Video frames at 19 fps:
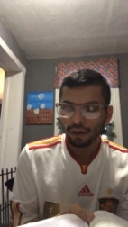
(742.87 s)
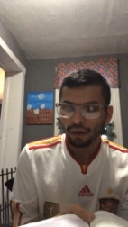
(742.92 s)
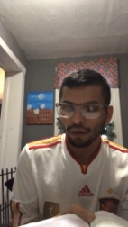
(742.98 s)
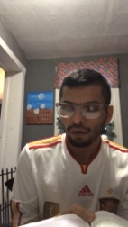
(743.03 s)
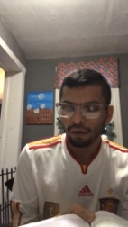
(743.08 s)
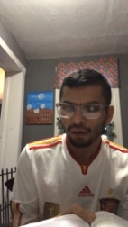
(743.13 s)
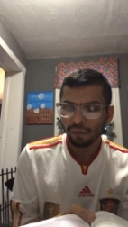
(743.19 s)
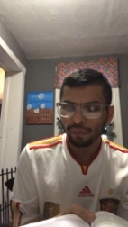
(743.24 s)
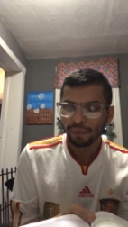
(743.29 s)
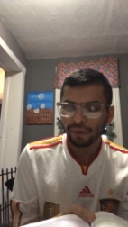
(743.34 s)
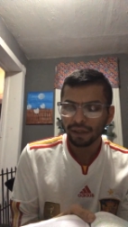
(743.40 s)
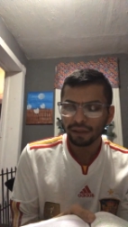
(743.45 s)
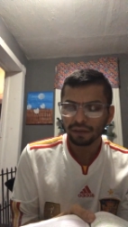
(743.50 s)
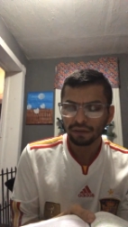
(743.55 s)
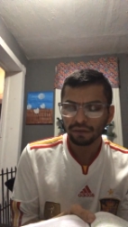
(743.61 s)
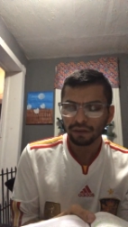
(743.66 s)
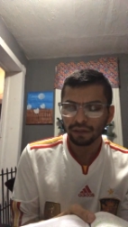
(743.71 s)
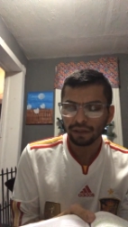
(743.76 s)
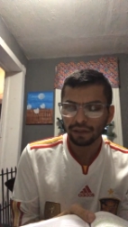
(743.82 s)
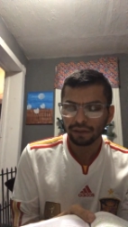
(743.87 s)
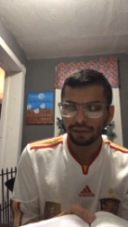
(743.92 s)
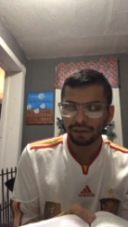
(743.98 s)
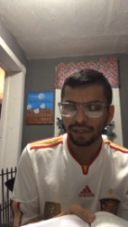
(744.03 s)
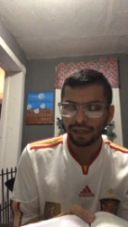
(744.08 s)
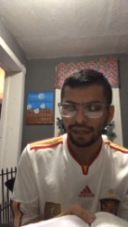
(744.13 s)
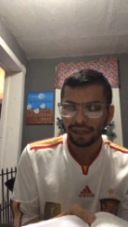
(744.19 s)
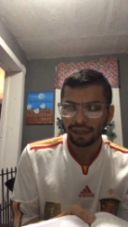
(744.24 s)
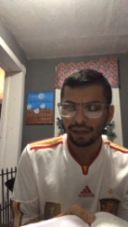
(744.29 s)
All personal
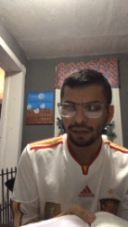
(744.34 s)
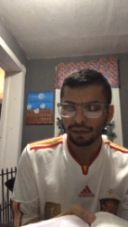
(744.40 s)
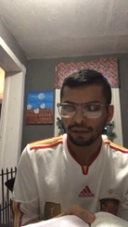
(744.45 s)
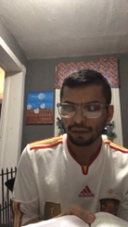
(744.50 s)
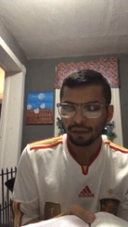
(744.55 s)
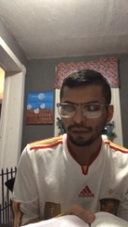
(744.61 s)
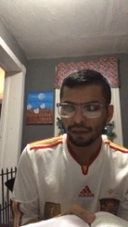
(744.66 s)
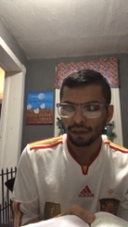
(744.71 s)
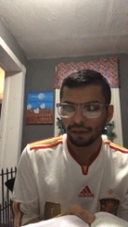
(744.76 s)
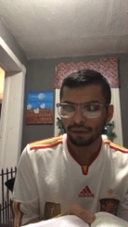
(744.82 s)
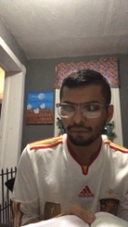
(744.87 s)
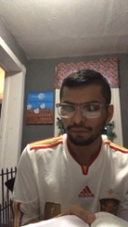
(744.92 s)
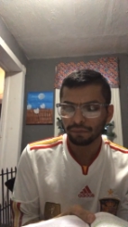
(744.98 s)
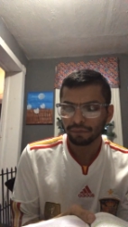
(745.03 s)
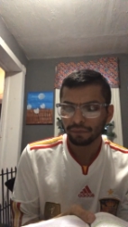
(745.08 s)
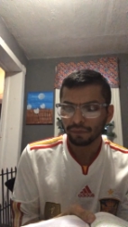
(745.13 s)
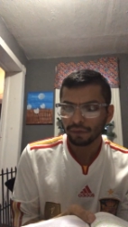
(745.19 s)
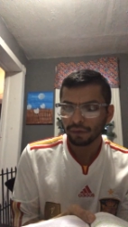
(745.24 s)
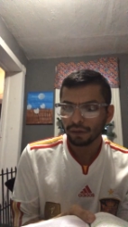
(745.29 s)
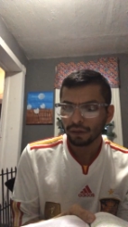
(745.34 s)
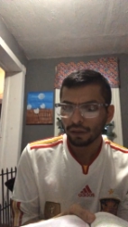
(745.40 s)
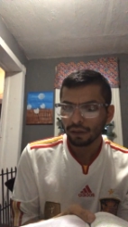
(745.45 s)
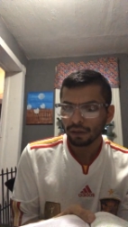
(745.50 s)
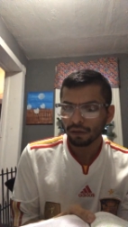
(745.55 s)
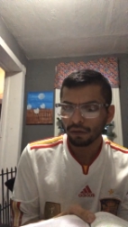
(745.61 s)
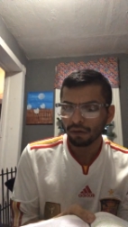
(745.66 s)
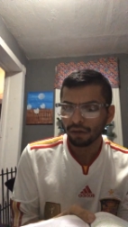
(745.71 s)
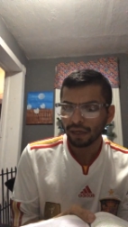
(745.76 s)
data
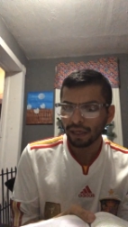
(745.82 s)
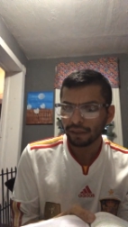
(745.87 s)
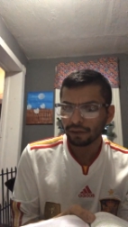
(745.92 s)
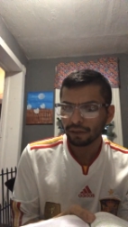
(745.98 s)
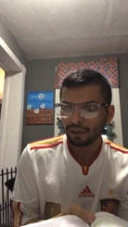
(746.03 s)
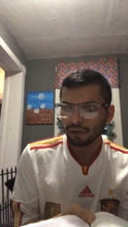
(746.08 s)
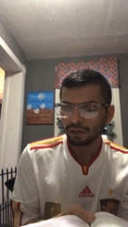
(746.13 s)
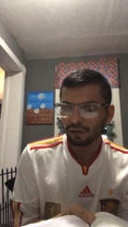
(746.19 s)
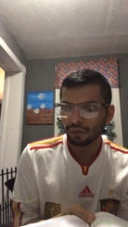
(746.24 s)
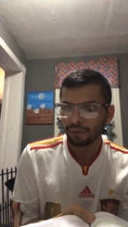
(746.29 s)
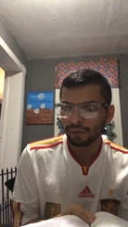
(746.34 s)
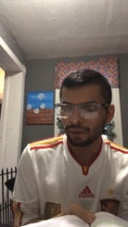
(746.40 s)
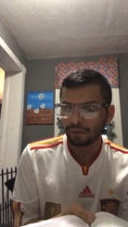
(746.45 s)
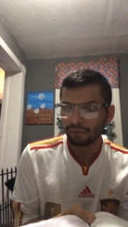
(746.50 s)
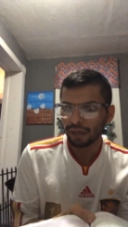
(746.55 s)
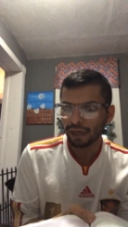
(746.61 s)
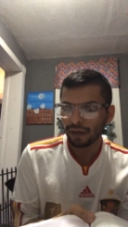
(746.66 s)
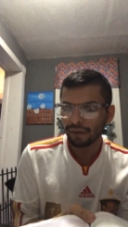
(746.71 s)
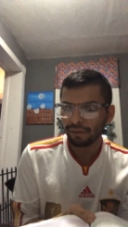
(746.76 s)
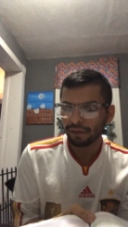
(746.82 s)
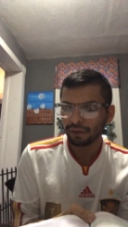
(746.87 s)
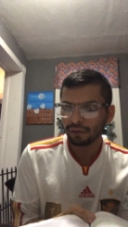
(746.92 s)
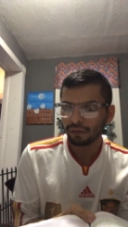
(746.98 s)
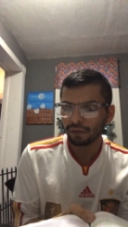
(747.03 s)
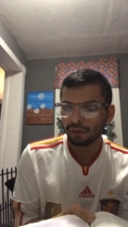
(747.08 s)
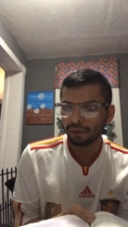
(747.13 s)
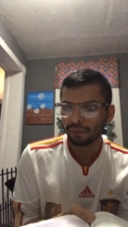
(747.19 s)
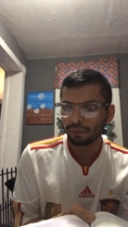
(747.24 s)
collected should be relevant
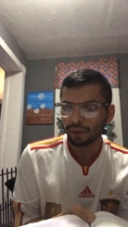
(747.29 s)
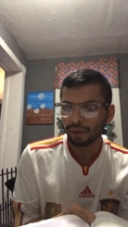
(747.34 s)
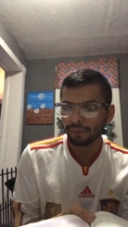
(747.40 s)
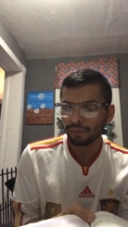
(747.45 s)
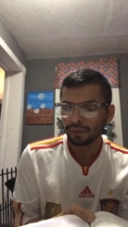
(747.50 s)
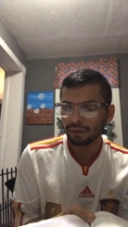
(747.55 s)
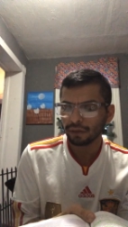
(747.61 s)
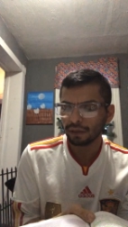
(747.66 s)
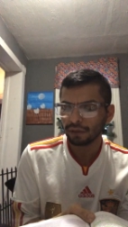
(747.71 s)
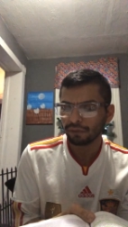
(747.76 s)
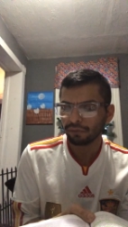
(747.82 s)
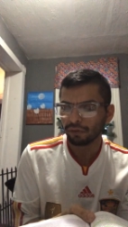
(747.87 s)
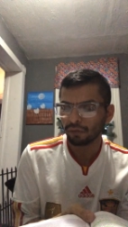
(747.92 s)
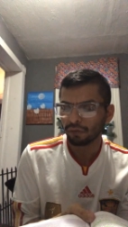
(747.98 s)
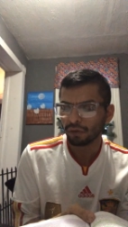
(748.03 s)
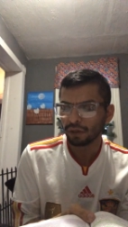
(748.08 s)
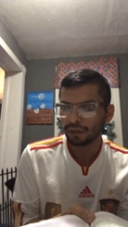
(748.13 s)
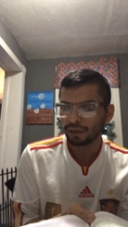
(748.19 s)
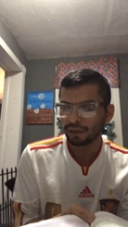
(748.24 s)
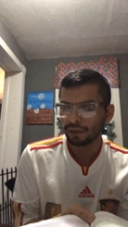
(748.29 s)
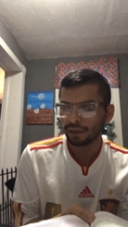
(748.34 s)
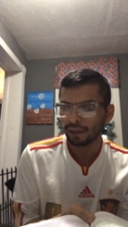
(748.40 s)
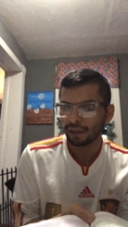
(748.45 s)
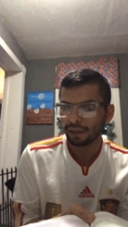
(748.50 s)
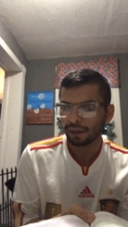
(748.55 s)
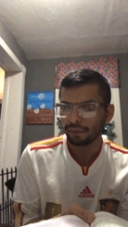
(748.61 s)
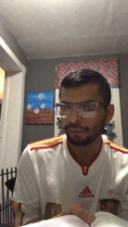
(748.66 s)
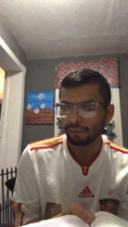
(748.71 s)
to the purposes for which they
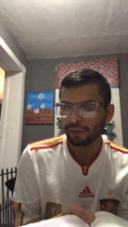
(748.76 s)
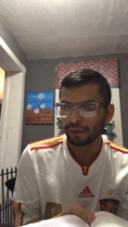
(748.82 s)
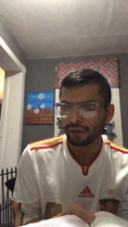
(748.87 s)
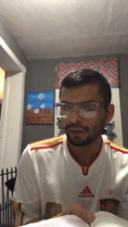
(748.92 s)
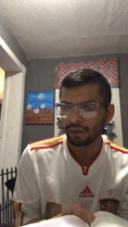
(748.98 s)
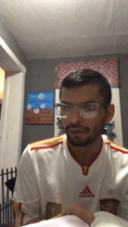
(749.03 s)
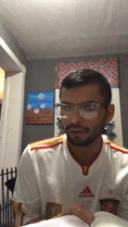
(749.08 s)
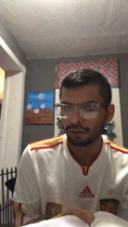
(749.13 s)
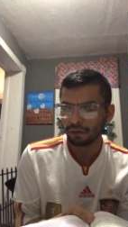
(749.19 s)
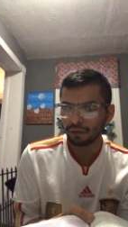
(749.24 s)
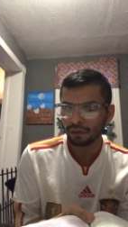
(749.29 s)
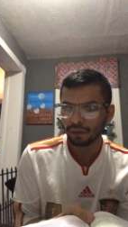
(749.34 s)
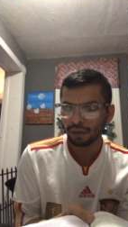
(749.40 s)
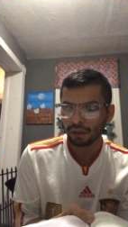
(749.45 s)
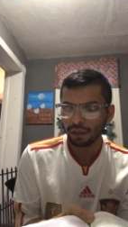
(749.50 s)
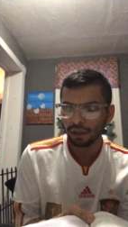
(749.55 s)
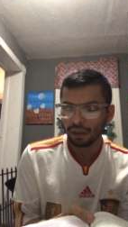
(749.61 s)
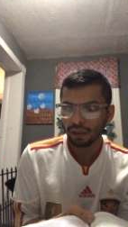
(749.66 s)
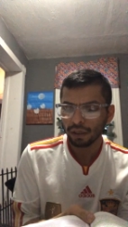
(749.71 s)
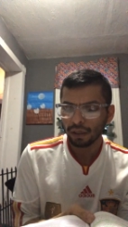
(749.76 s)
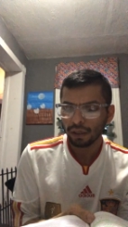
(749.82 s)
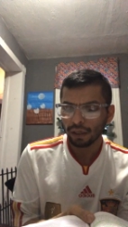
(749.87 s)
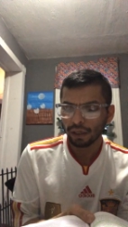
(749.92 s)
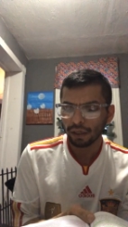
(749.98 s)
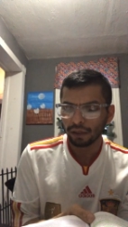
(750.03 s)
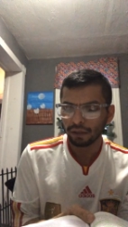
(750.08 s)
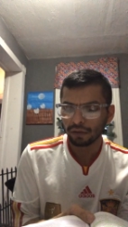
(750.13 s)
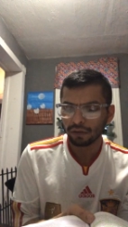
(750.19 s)
are being used
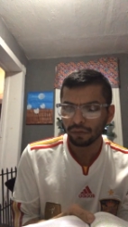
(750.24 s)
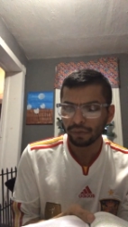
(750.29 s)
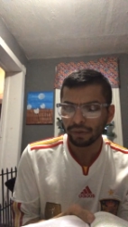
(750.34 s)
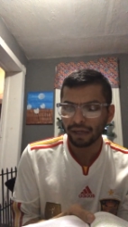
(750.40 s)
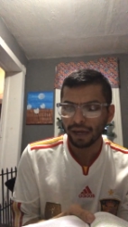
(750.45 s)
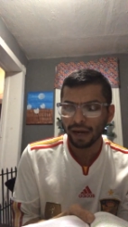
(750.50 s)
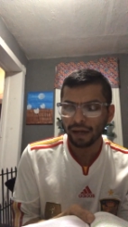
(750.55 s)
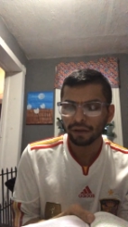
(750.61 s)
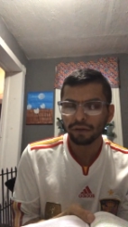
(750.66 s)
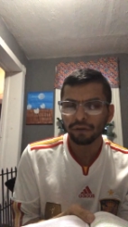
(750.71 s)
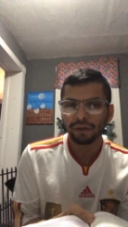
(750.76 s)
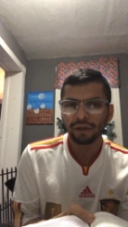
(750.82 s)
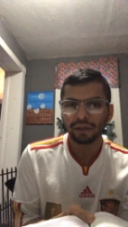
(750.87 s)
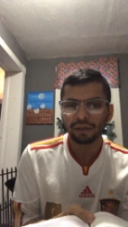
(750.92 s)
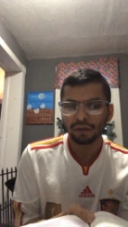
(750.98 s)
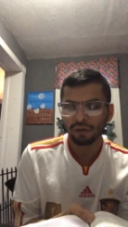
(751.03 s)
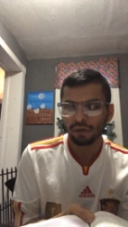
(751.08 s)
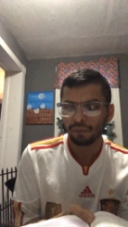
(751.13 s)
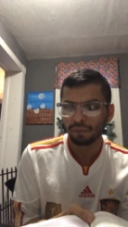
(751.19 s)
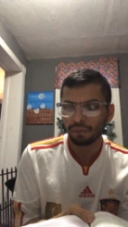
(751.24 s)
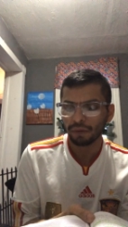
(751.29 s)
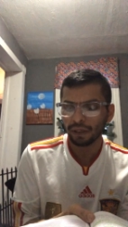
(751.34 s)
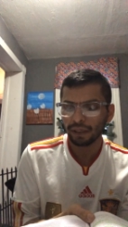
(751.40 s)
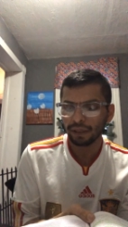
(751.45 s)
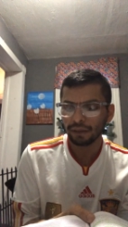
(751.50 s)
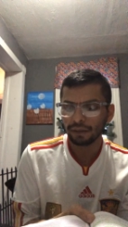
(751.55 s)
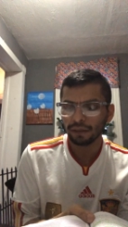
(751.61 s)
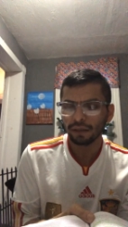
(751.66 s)
and should be accurate,
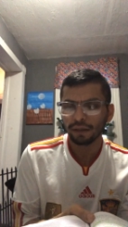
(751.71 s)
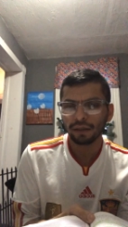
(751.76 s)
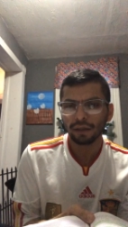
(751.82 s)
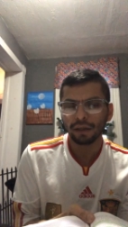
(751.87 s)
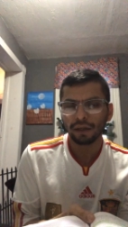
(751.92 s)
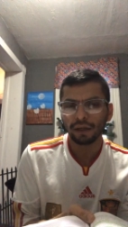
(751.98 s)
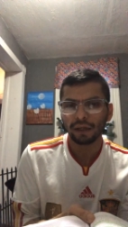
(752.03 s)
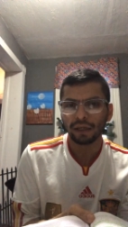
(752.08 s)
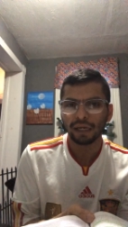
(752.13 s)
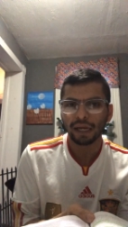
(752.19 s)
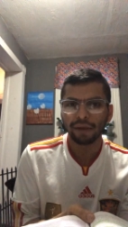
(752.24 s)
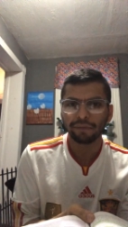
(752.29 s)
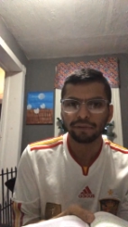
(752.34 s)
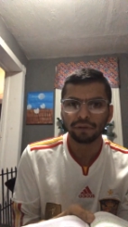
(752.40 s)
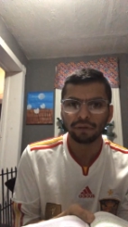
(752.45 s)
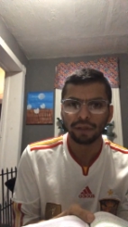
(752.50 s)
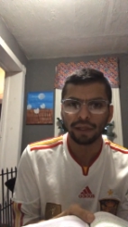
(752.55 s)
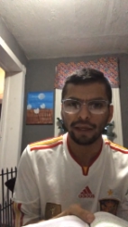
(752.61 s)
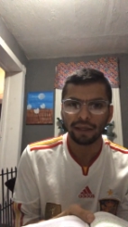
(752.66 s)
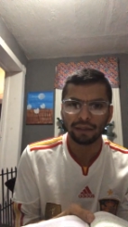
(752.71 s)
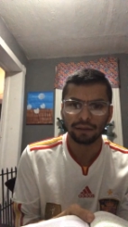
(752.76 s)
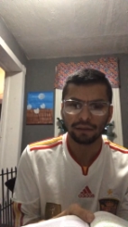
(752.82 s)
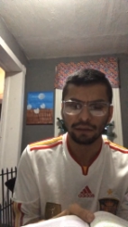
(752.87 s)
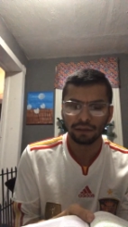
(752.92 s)
complete, and up to date.